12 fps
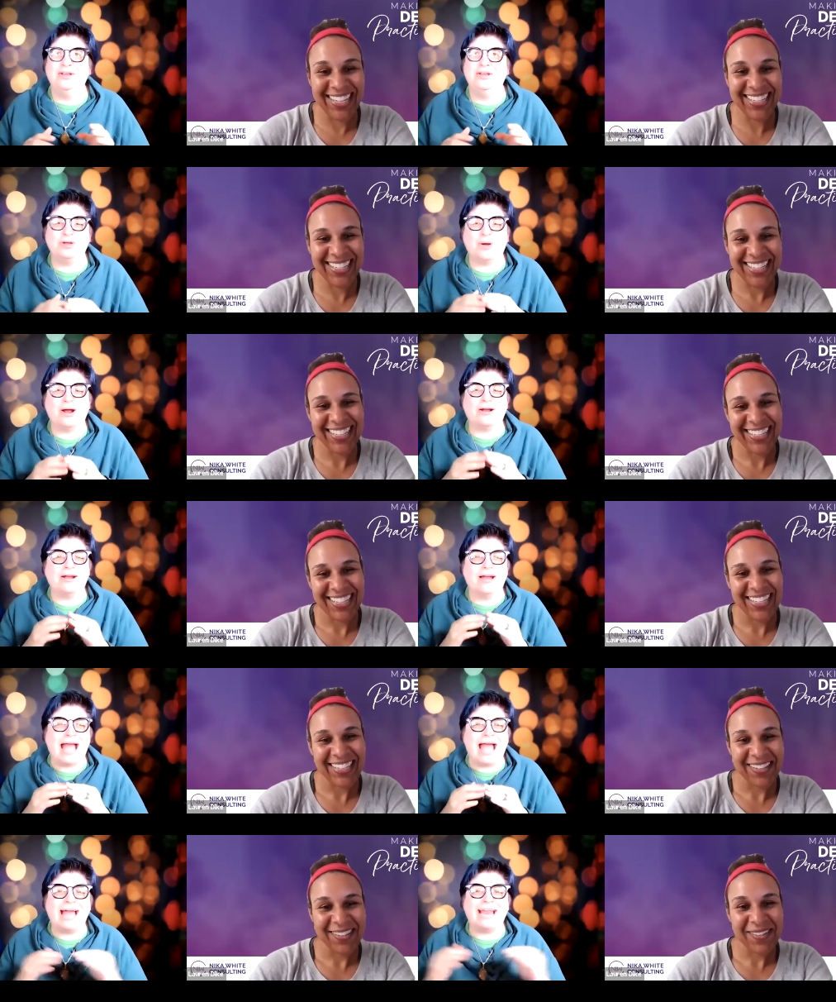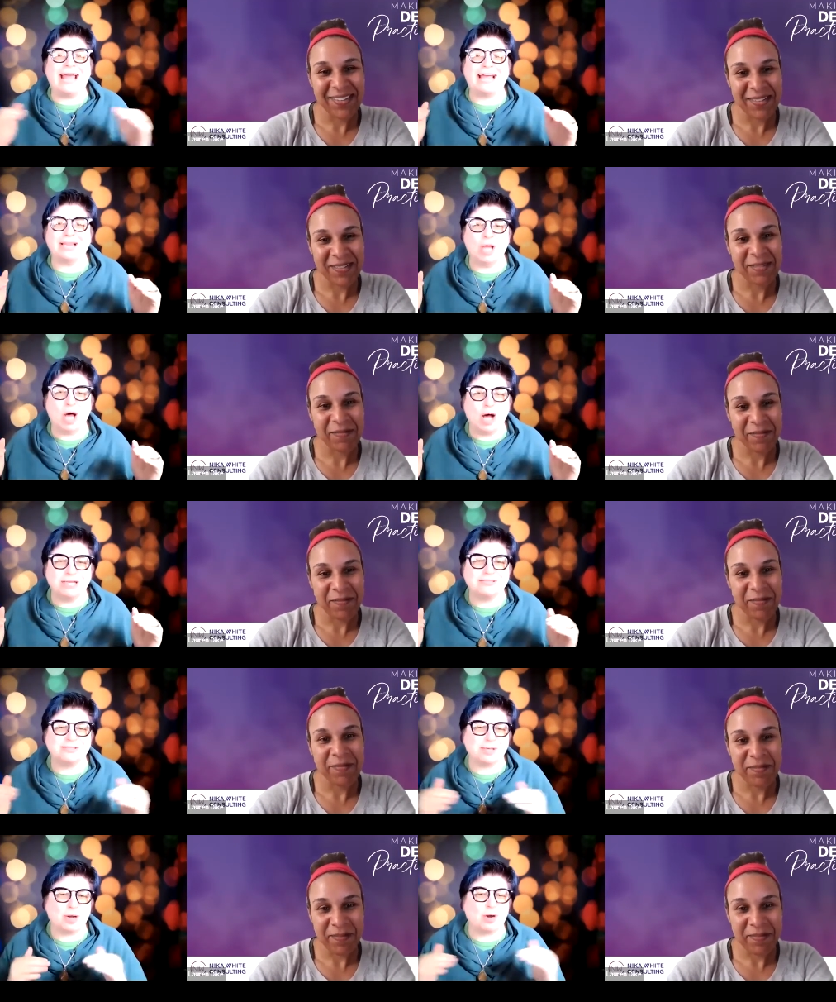Speaker 1: you are at a
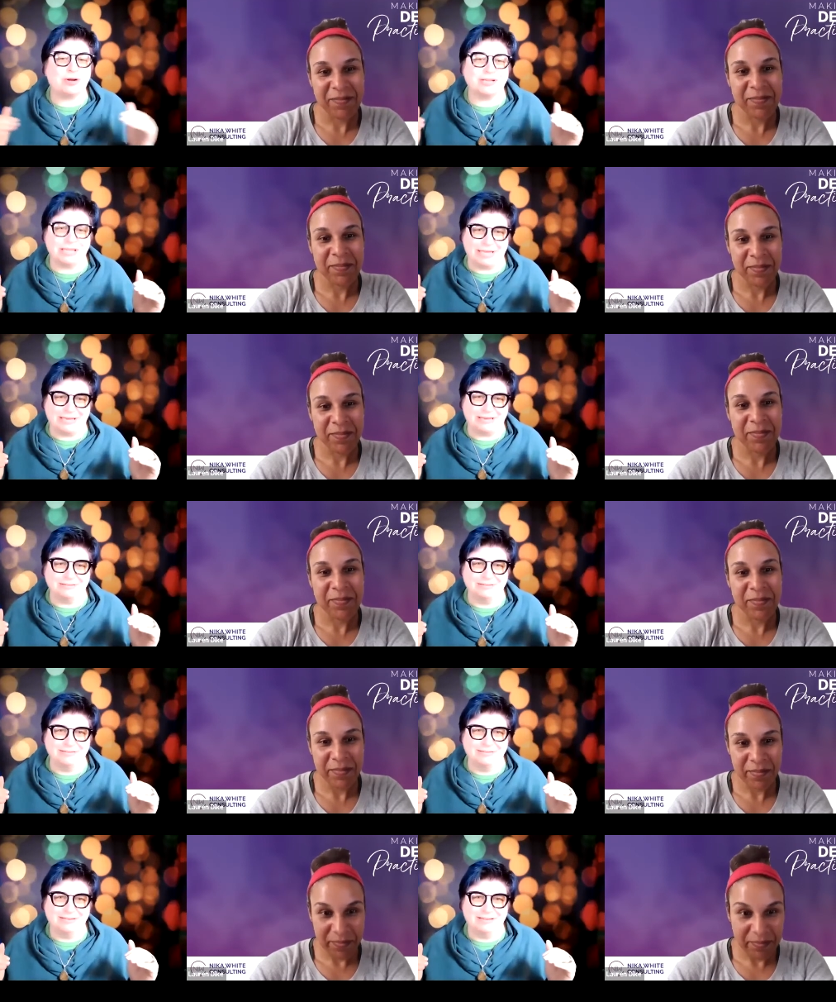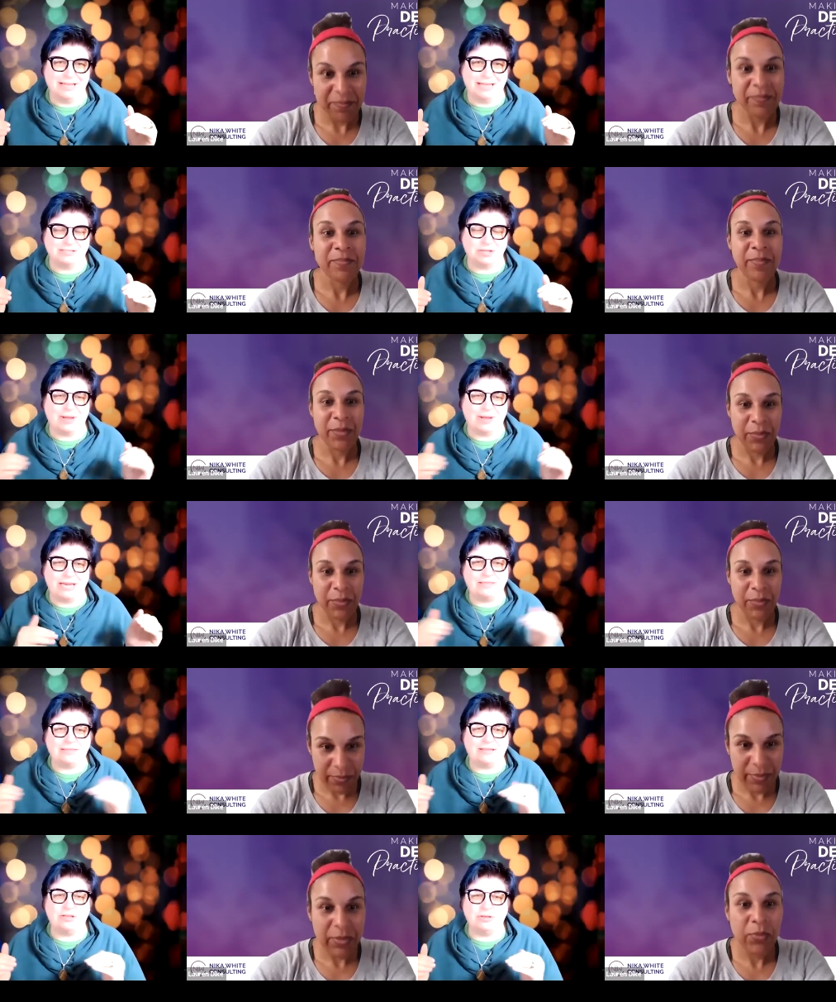loss currently and so
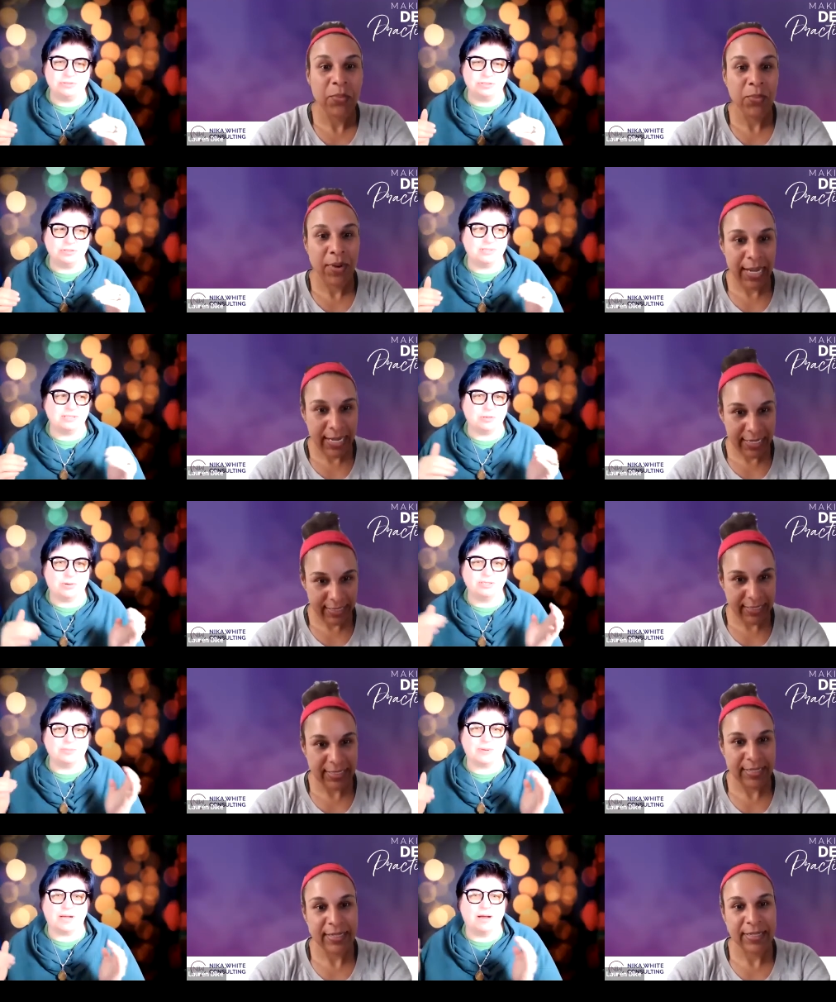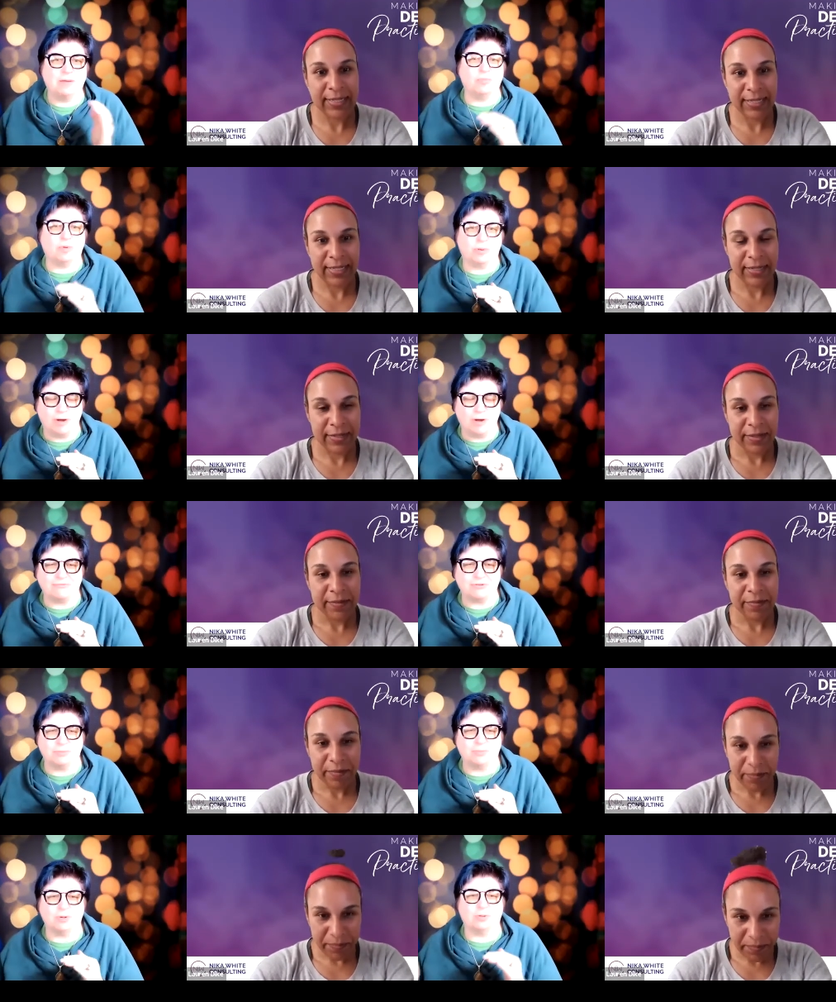anything you do is going to become more
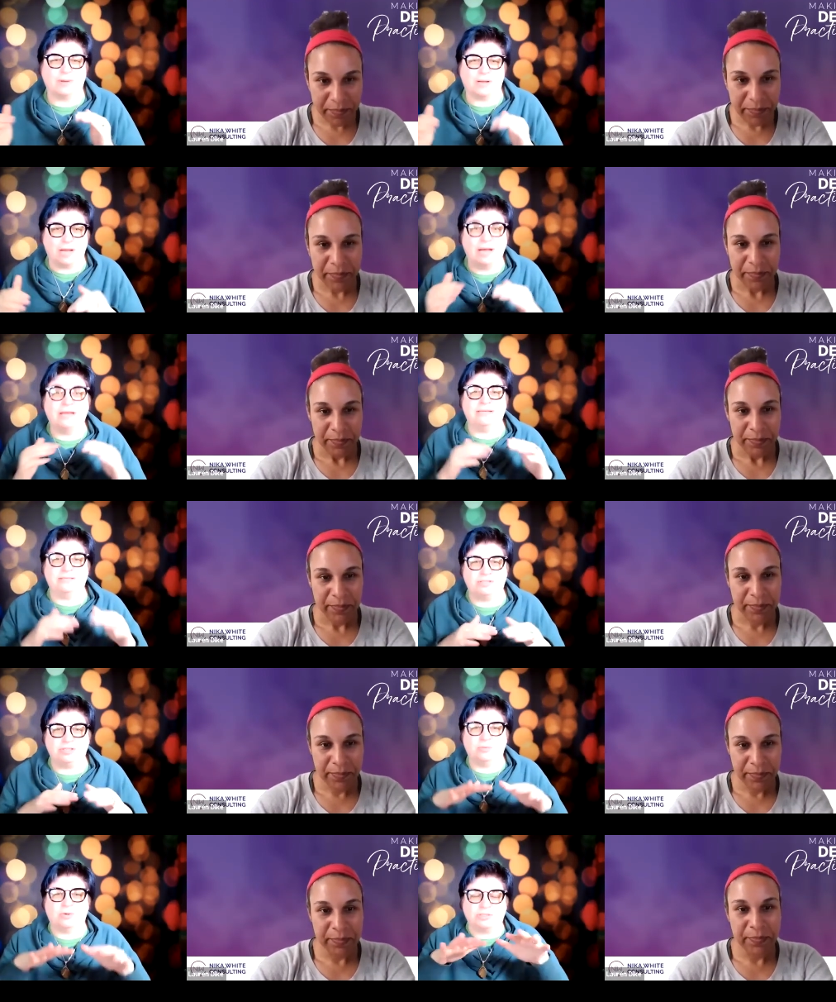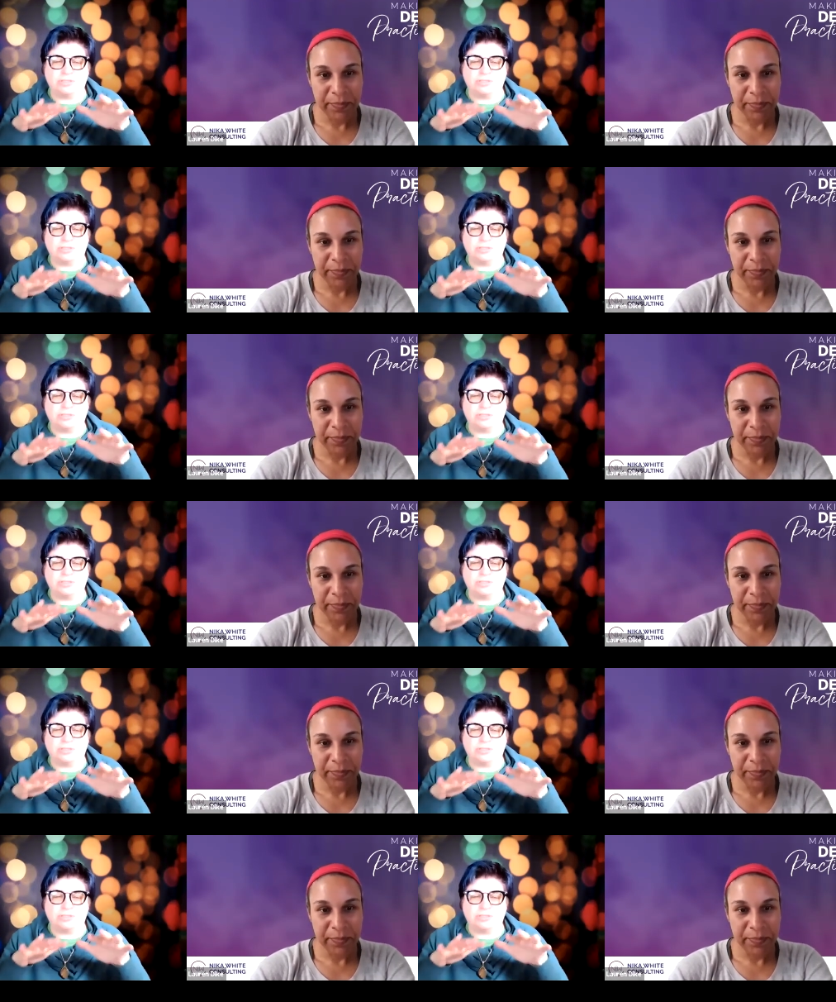profitable because you are